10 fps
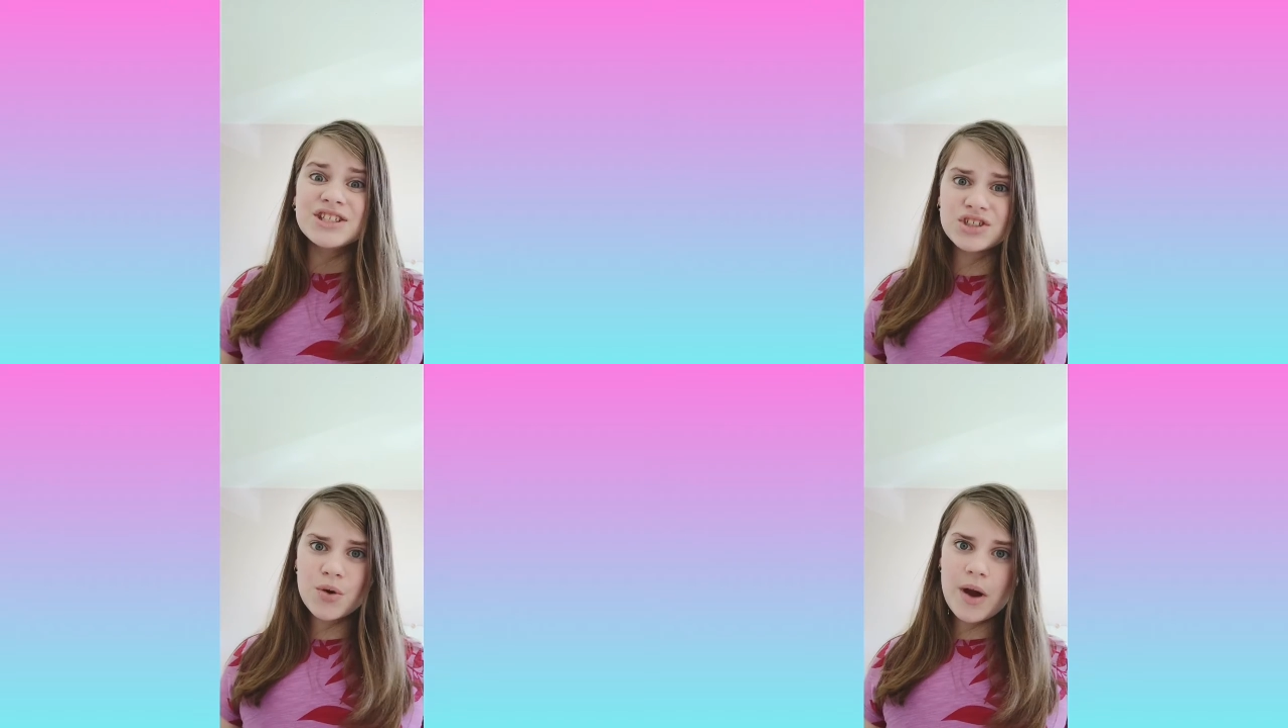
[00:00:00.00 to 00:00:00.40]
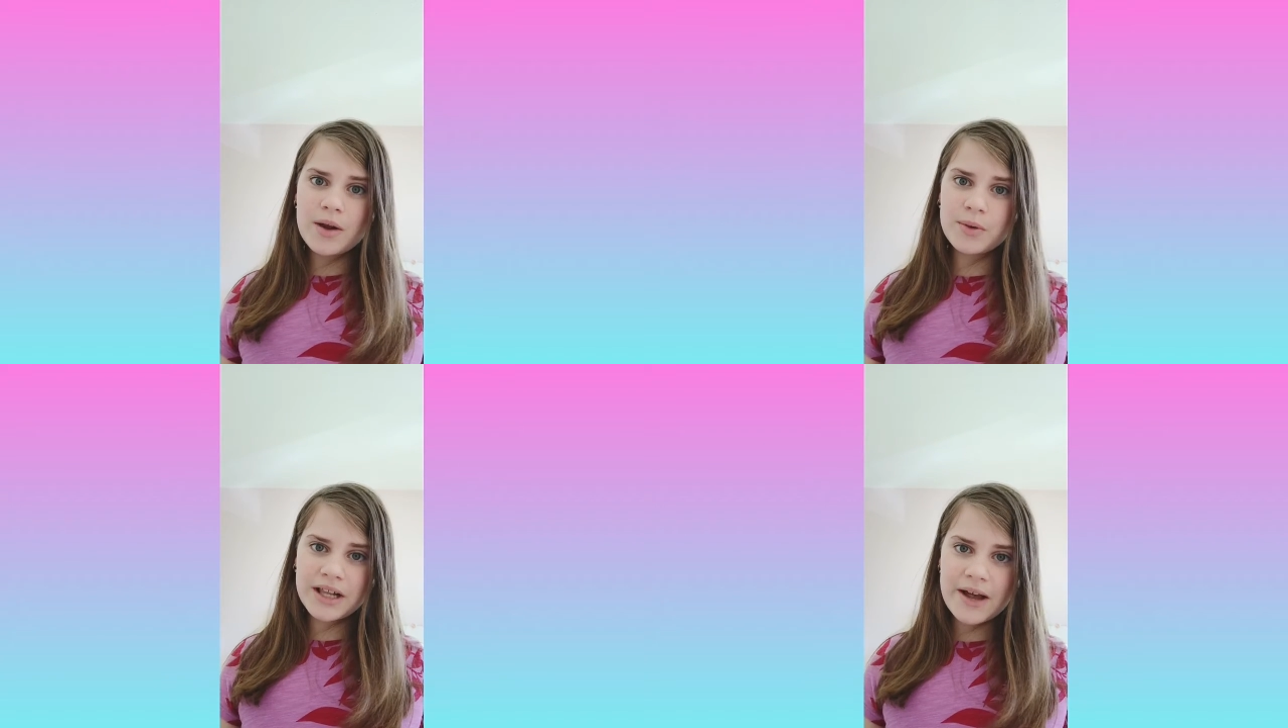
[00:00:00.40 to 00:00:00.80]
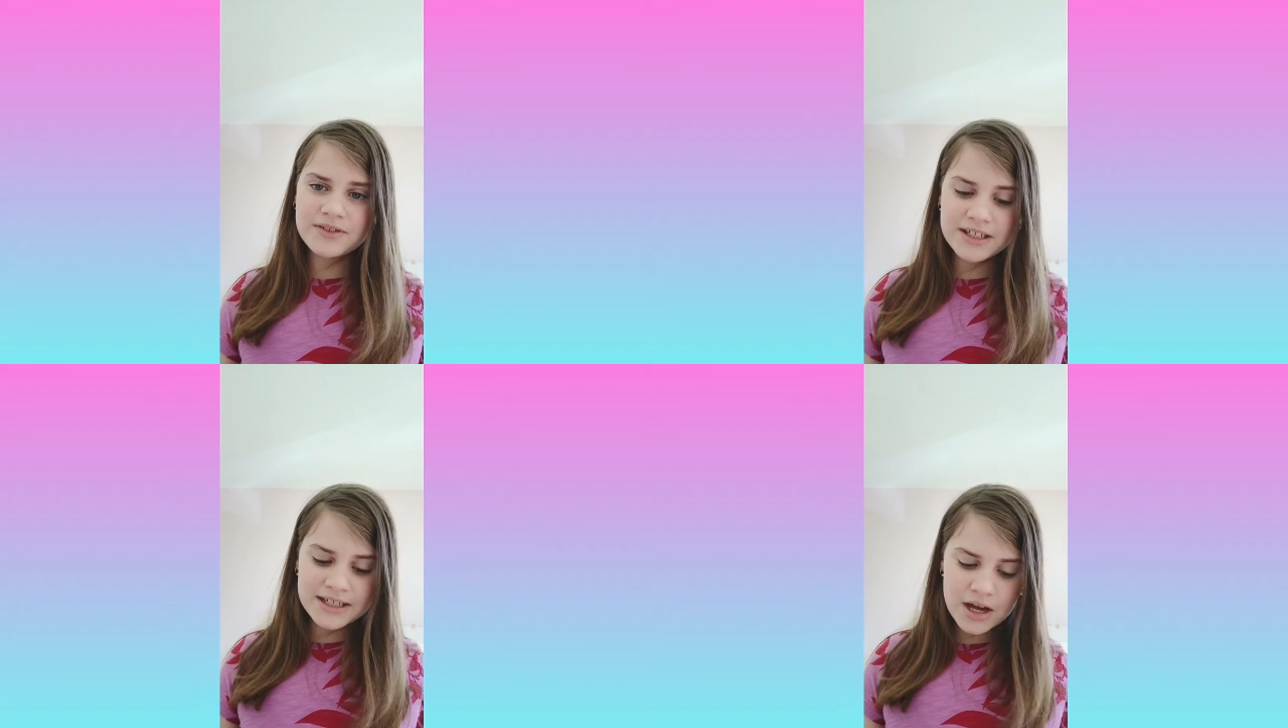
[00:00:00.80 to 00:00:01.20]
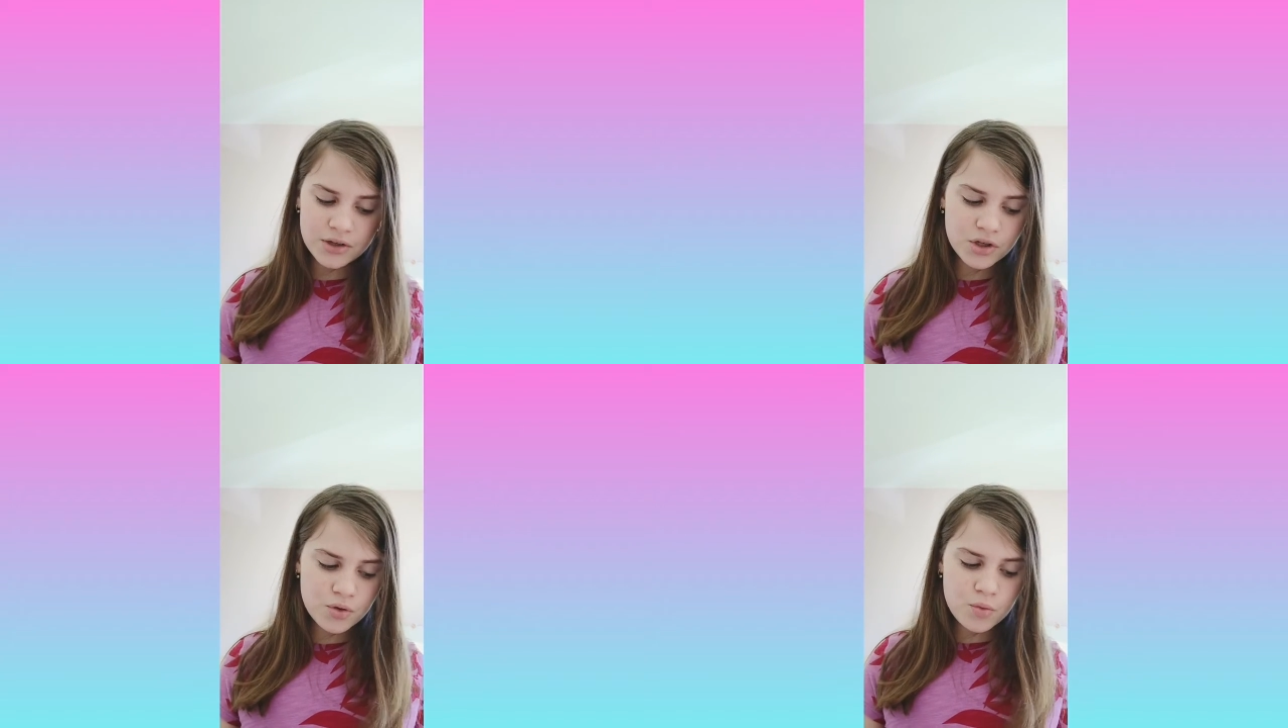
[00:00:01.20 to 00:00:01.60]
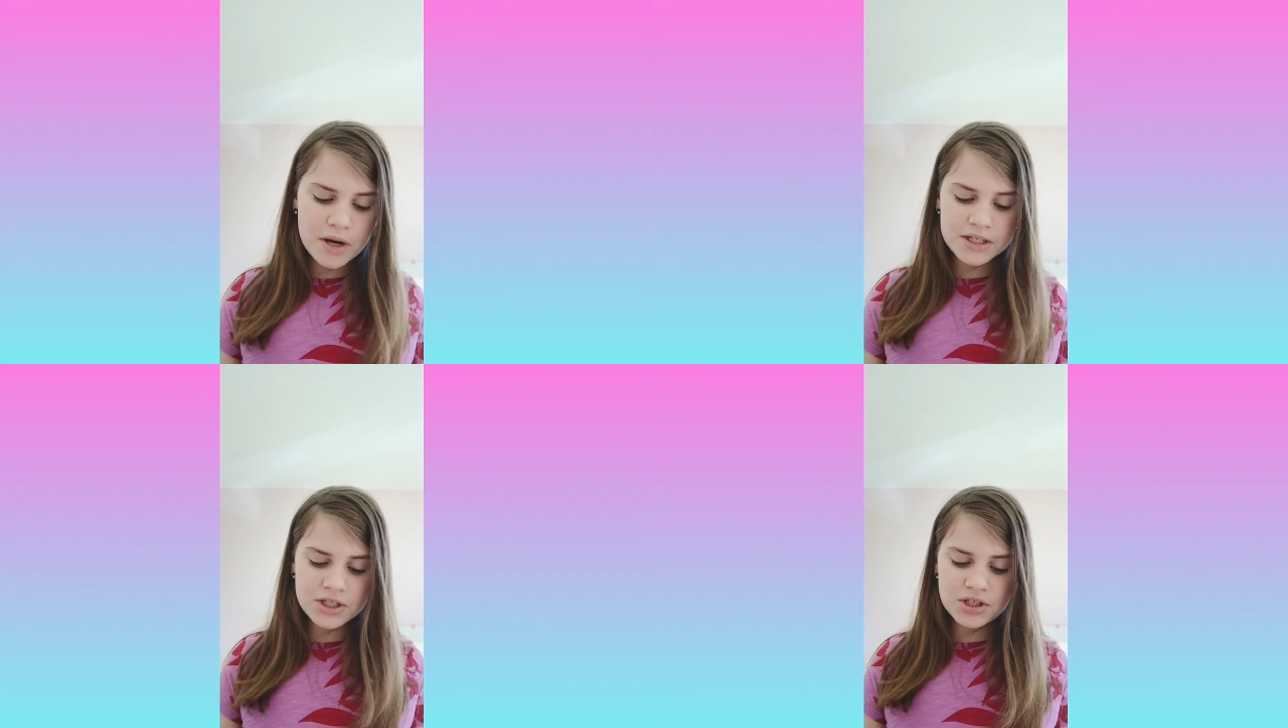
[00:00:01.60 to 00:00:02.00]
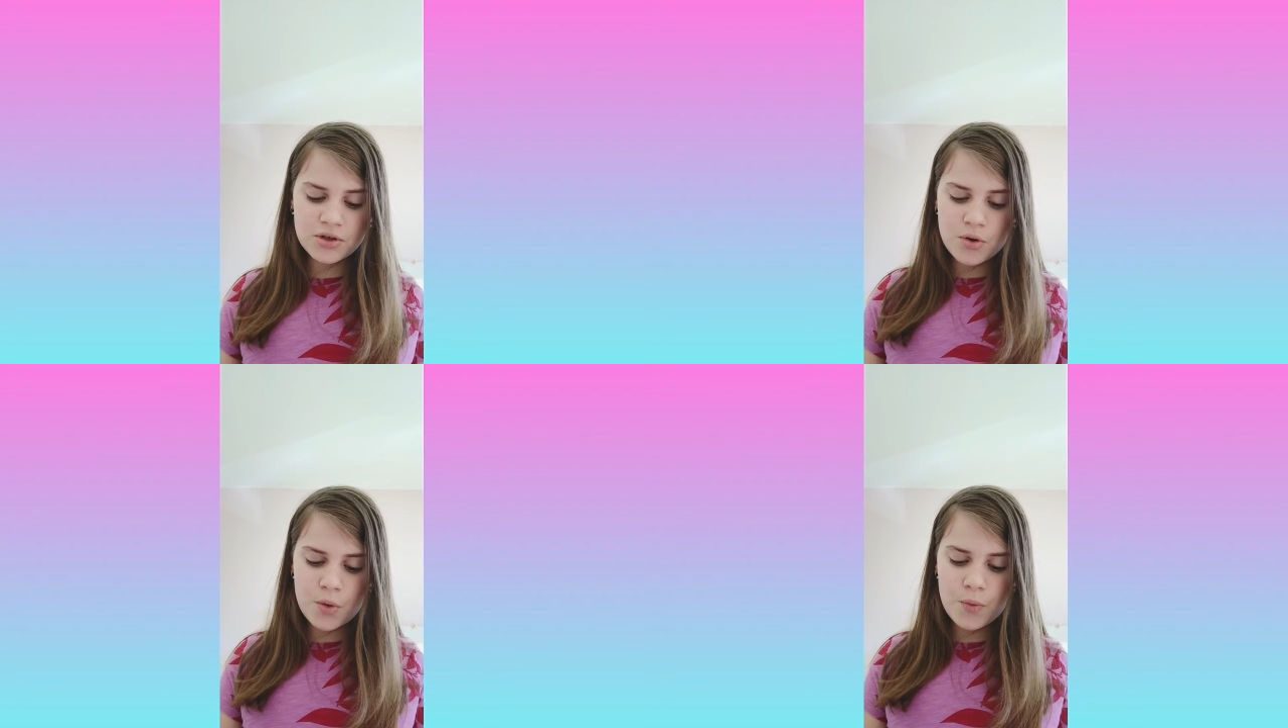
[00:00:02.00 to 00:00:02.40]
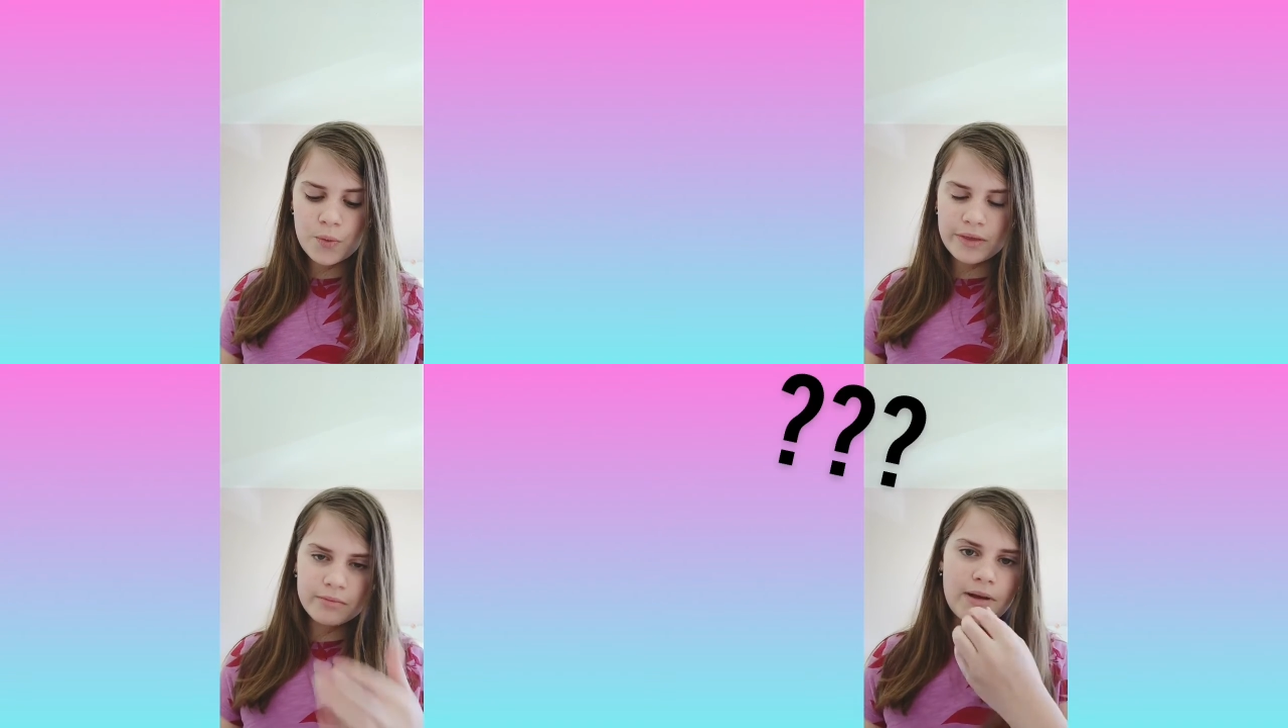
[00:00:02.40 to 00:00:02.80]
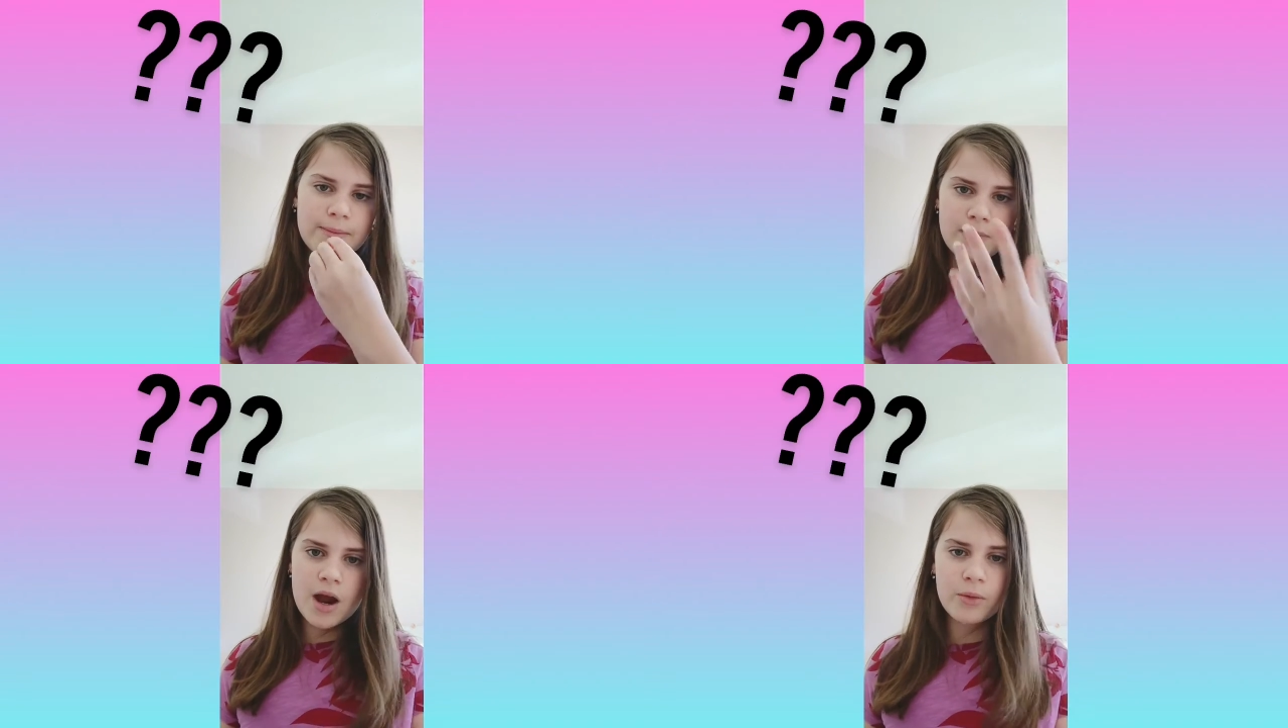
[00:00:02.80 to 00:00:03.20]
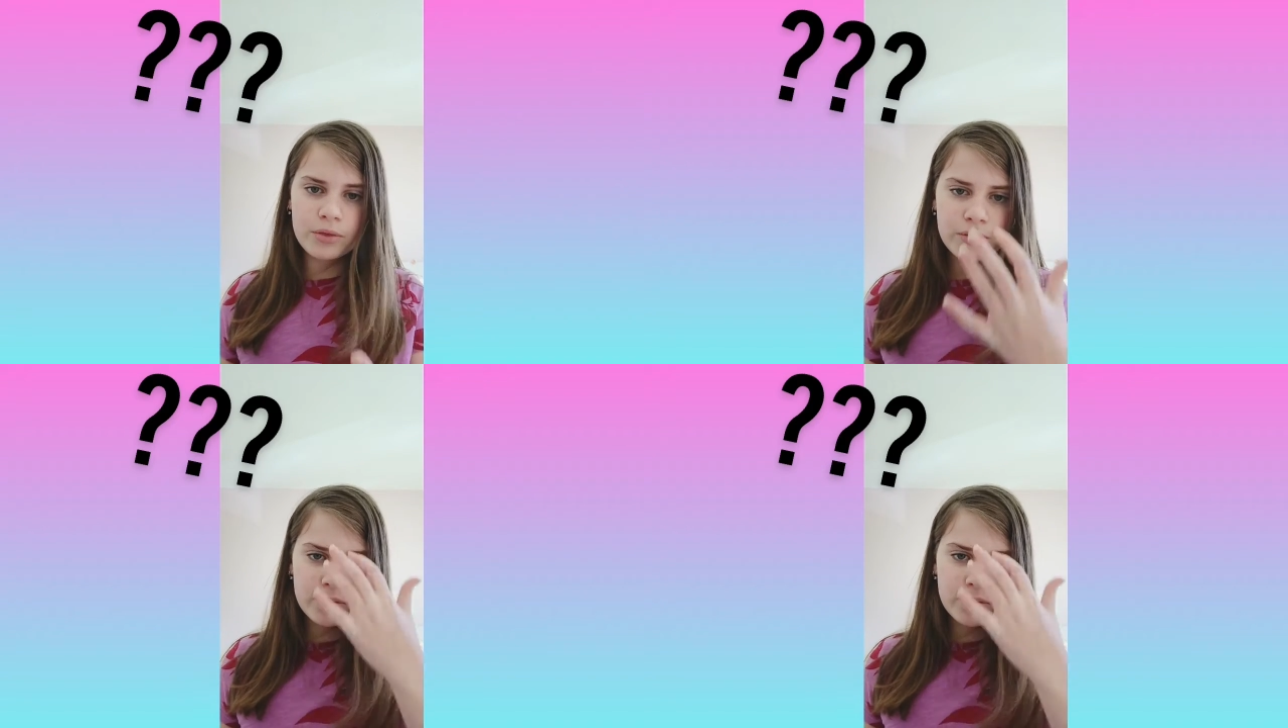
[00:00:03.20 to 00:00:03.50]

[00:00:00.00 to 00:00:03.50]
so I will have to tell you what to do with my mouth.